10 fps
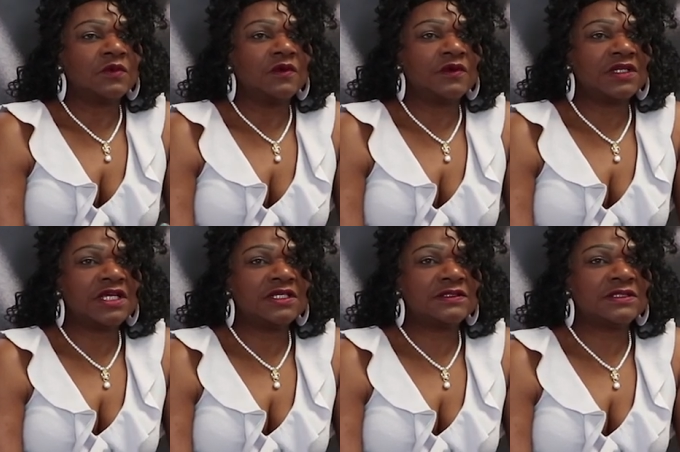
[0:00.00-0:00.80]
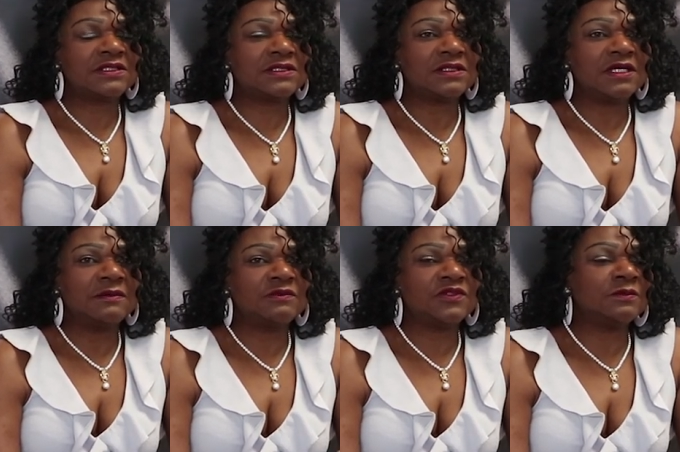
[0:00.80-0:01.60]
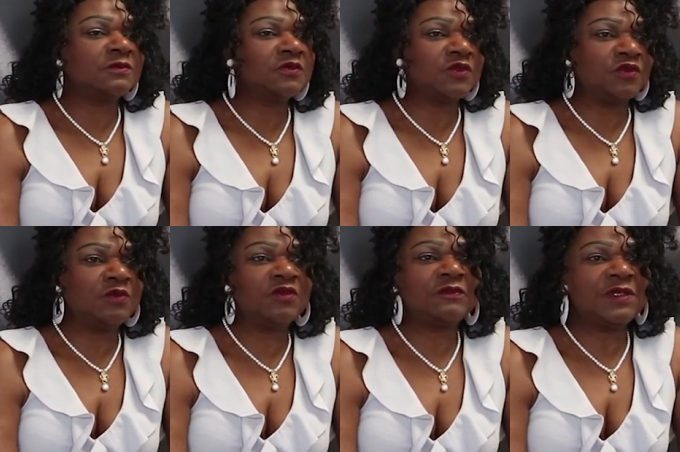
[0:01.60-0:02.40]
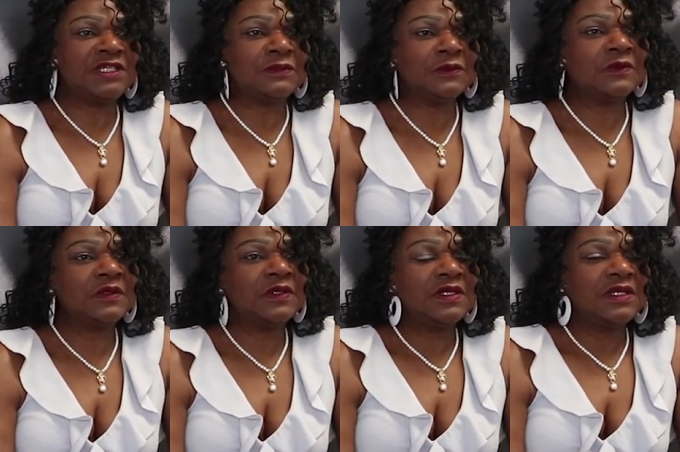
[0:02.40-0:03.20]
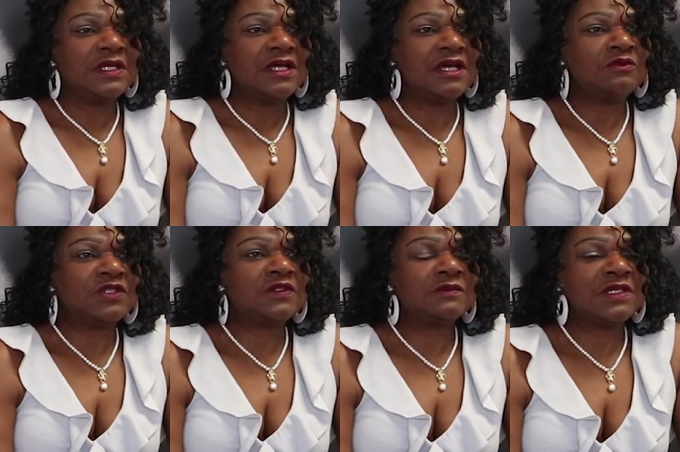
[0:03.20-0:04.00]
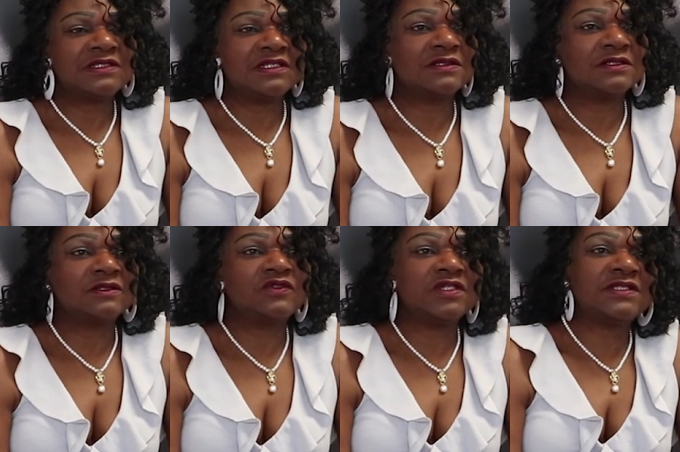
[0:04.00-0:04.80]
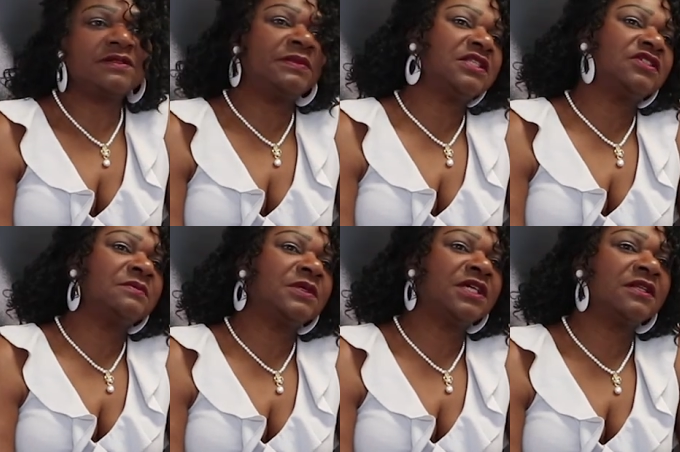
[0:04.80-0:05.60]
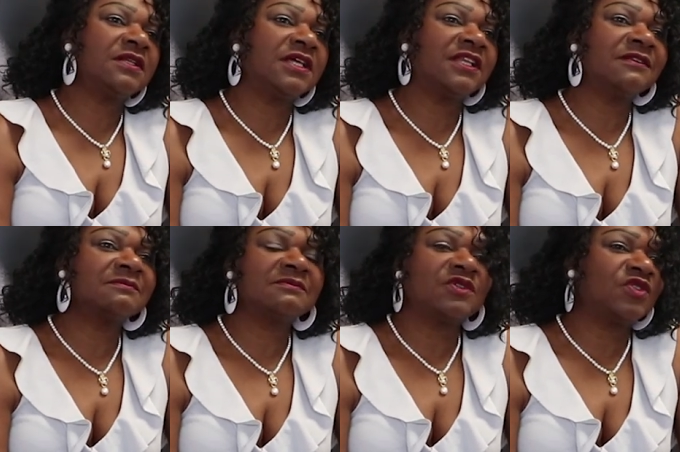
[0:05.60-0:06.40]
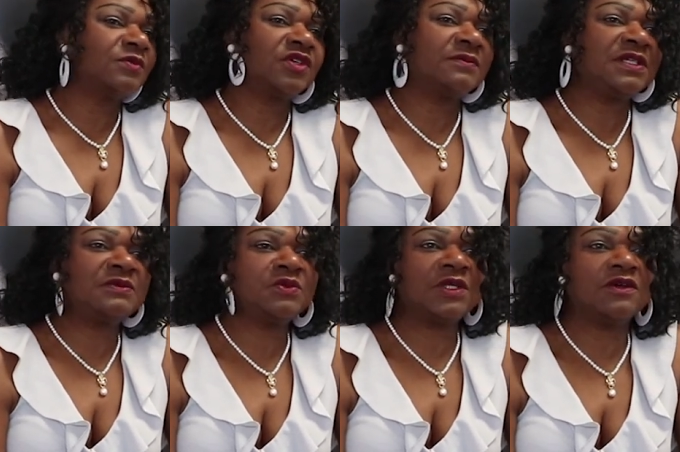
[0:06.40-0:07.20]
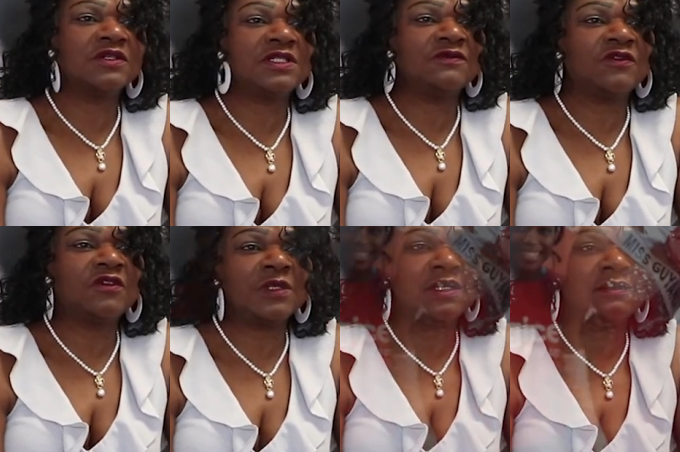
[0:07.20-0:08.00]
organized some group of people, which was my sister Tracy Benjamin and some other people. We got involved,